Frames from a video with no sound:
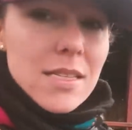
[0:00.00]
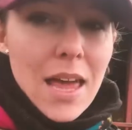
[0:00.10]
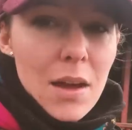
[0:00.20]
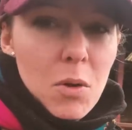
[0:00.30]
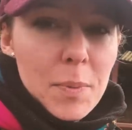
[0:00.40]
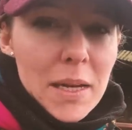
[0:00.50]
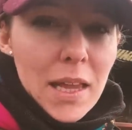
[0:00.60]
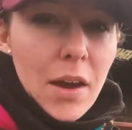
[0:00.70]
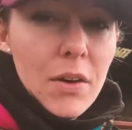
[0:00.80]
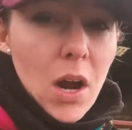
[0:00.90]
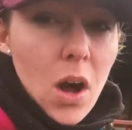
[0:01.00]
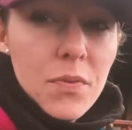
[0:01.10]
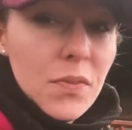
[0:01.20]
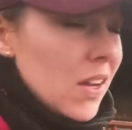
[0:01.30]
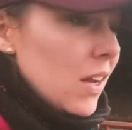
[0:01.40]
They will be clearing
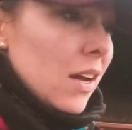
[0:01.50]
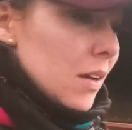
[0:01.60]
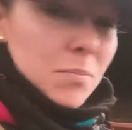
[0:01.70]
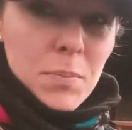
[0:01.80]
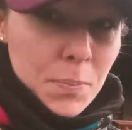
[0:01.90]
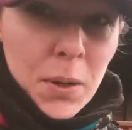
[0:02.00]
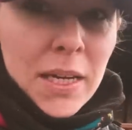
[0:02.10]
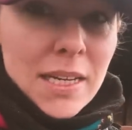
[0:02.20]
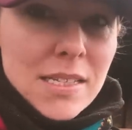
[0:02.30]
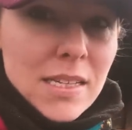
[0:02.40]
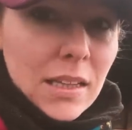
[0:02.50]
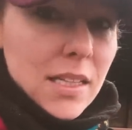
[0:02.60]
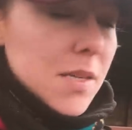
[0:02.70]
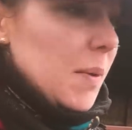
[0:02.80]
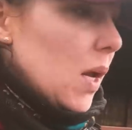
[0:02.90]
off pretty instantly,
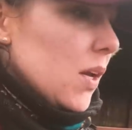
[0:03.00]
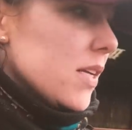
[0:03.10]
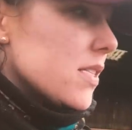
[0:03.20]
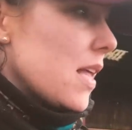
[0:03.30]
to be honest.